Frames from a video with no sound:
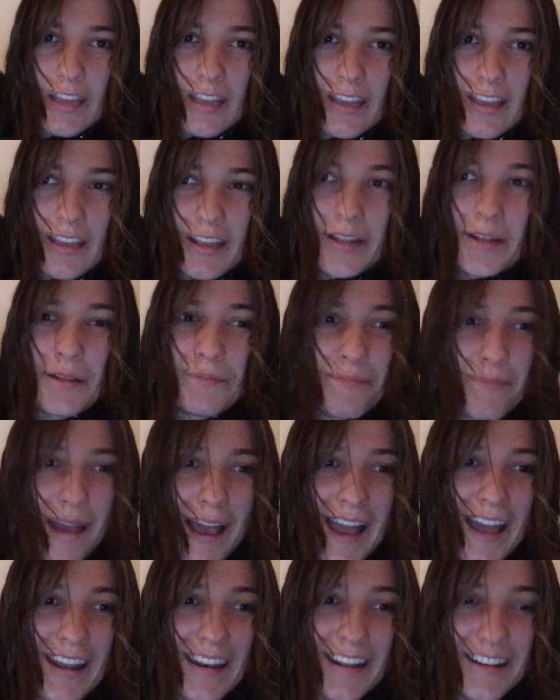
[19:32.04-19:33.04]

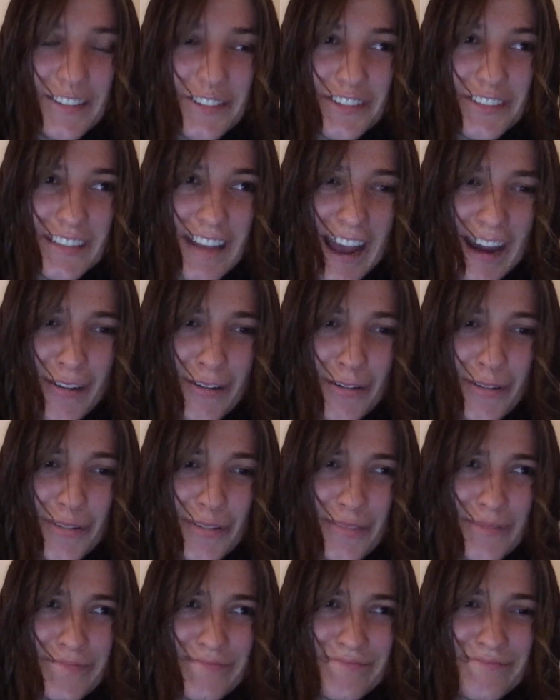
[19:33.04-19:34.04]
men, and just
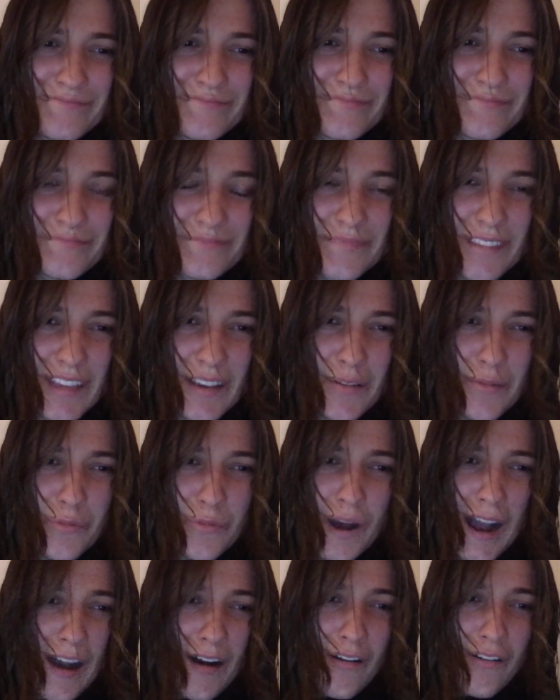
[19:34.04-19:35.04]
how, like,
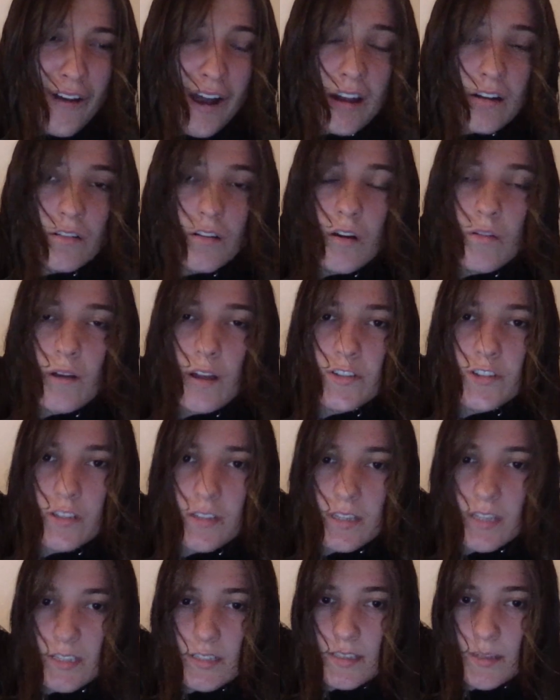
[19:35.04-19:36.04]
wow, I don't know, I just
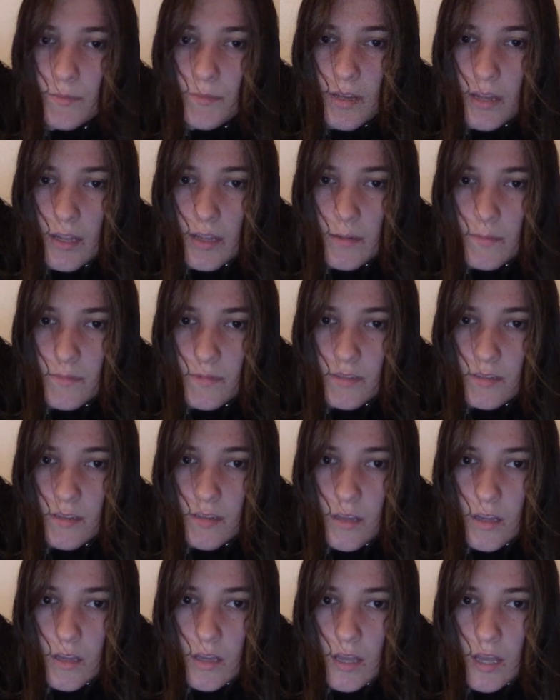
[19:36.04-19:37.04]
think sometimes
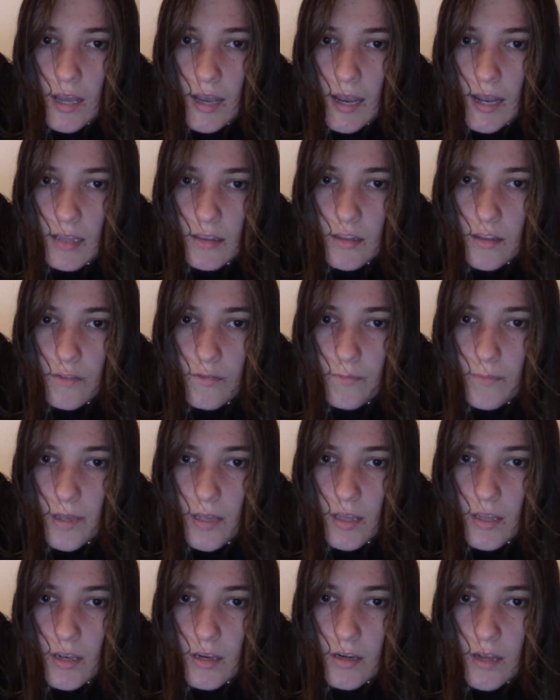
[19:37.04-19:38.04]
I love
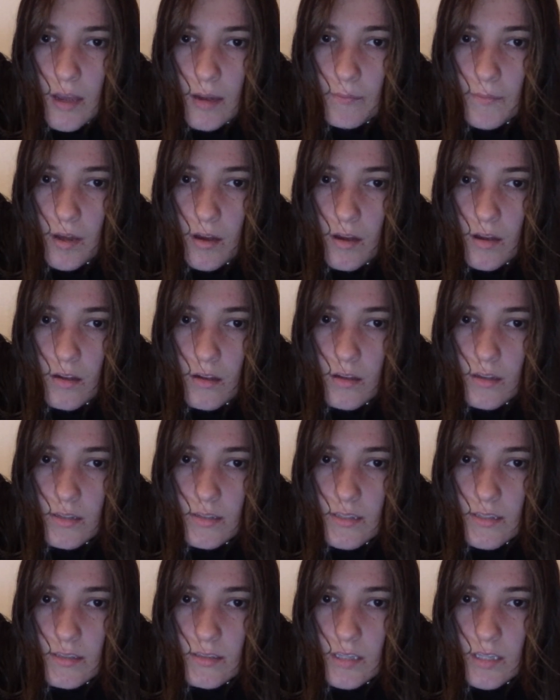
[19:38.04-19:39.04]
men.
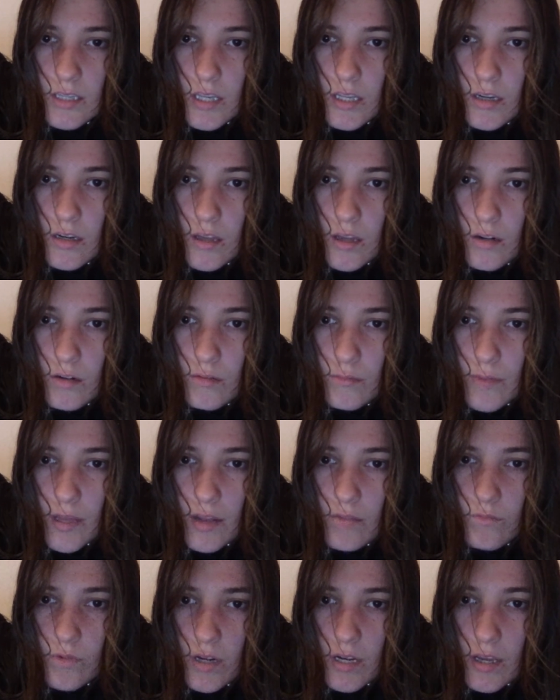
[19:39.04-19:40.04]
This is again not all
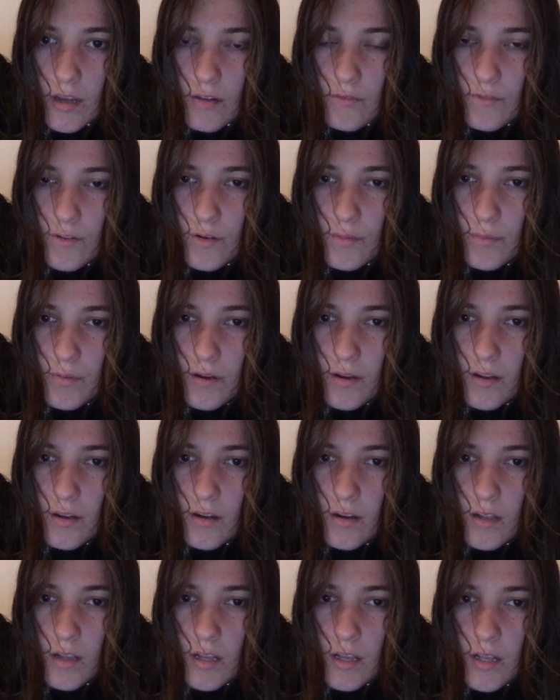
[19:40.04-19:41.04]
men, whatever, but
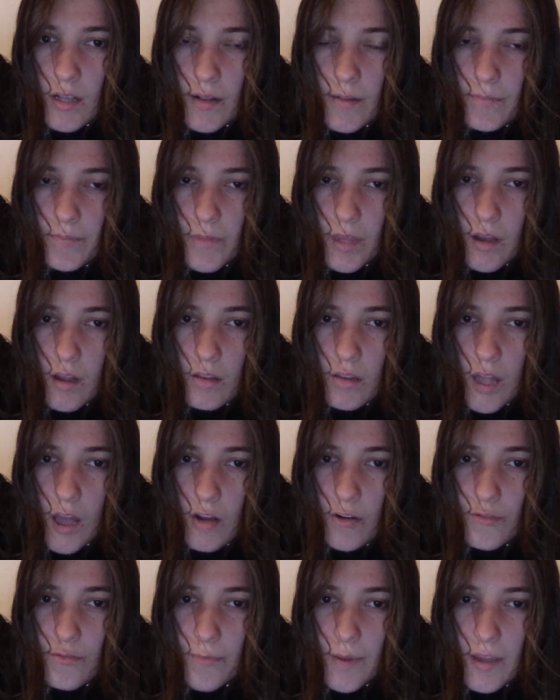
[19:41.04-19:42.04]
a lot
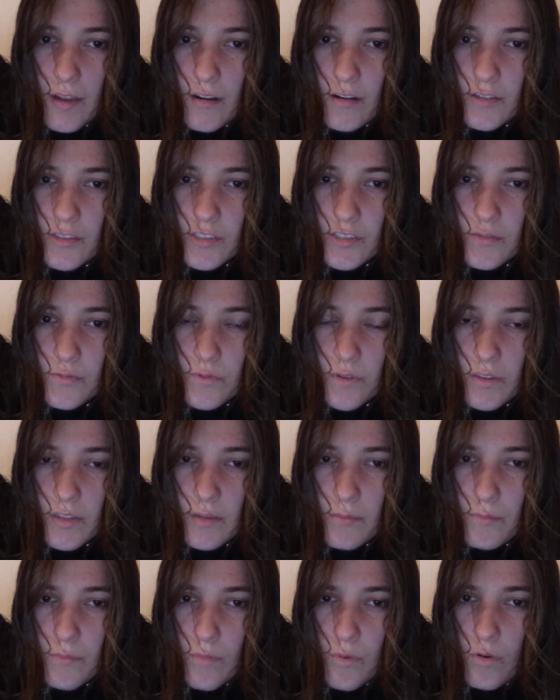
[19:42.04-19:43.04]
of men are just really
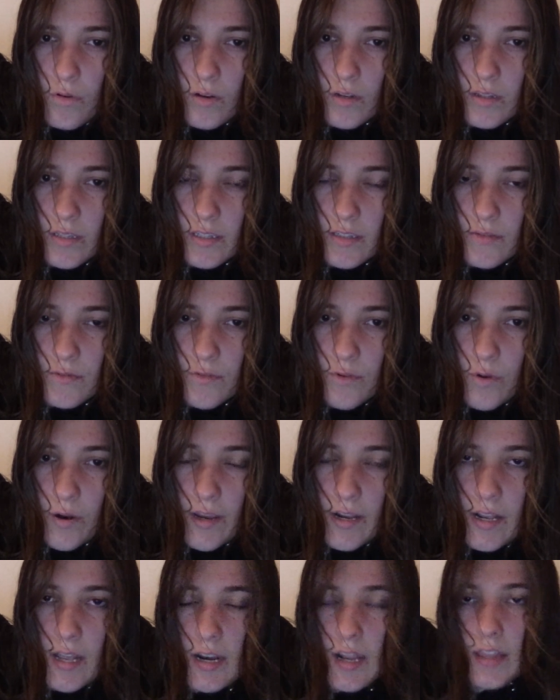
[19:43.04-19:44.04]
morally
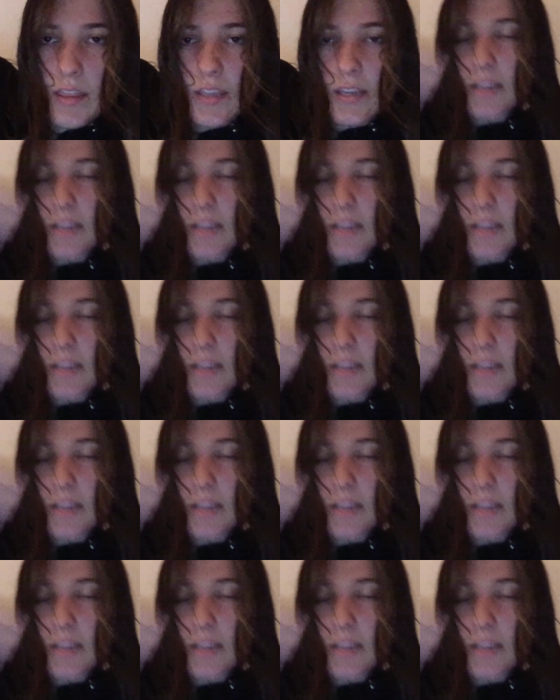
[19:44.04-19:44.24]
devoid, and I think